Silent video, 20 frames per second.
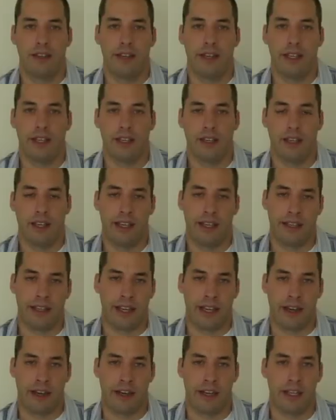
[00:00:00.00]
Hey,
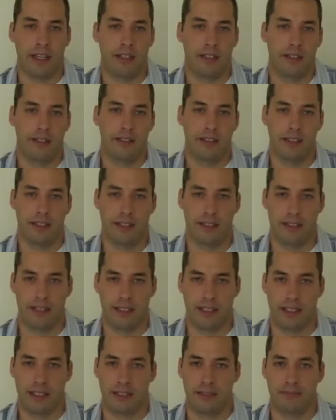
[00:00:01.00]
Carrie, it's
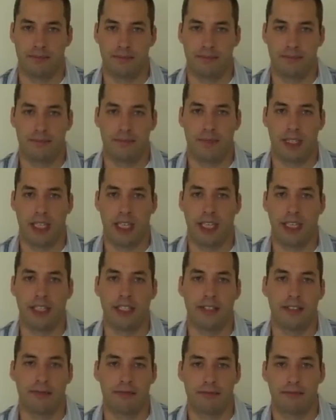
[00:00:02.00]

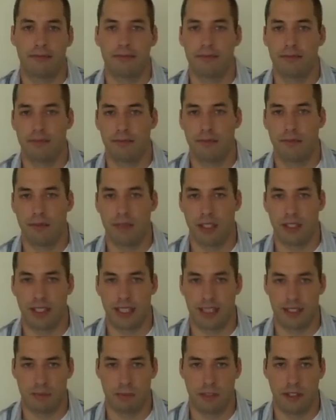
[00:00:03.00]
Eddie, your
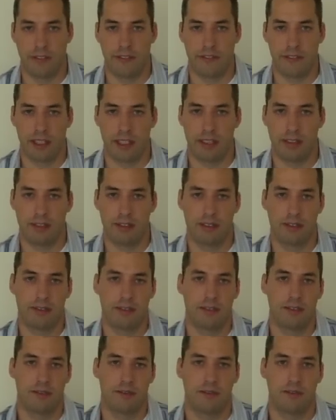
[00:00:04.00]
ex-boyfriend.
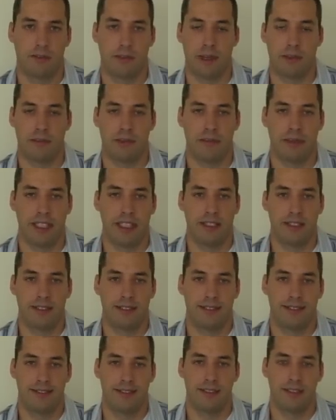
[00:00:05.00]
Remember me?
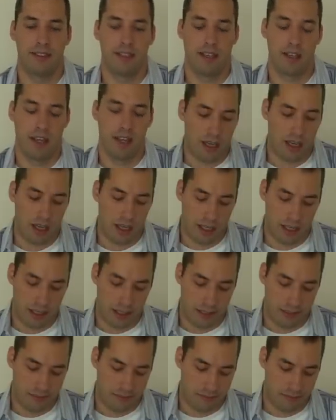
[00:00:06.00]

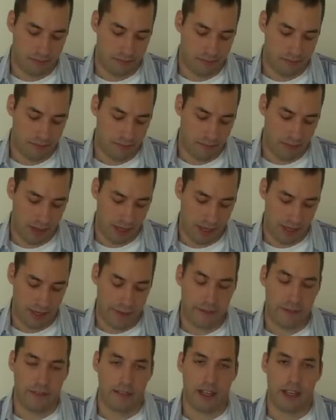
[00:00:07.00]

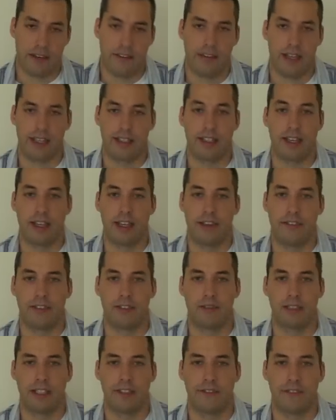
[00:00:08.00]
I've had kind of
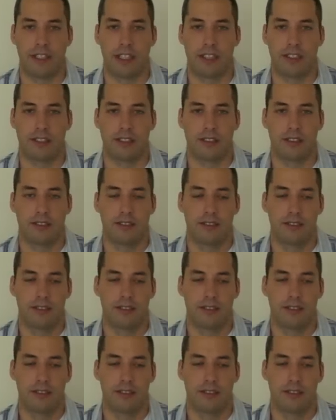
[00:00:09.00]
a rough year,